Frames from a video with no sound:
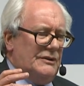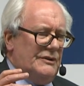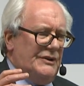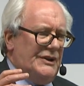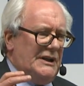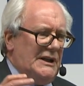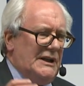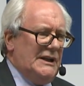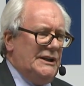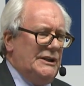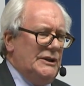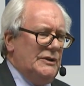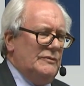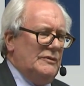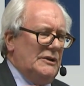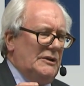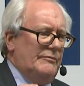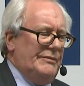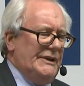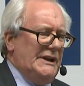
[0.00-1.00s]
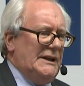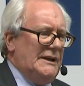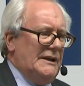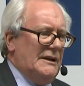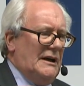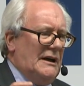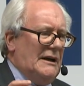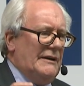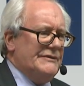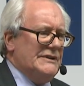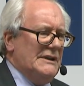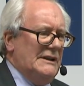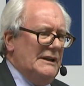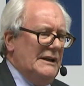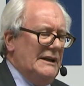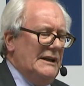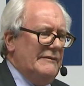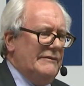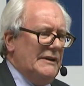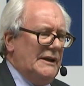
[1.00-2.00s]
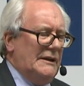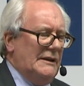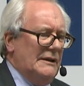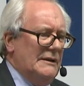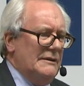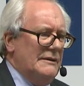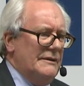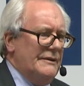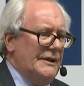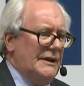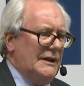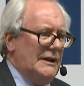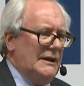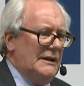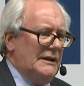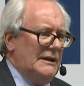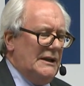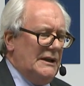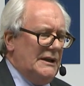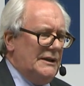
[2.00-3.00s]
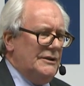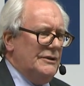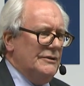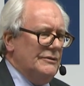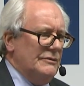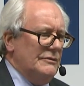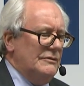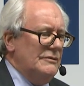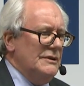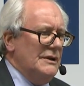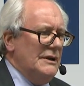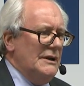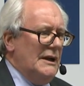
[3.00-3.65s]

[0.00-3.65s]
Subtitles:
the EU will be after leaving the EU,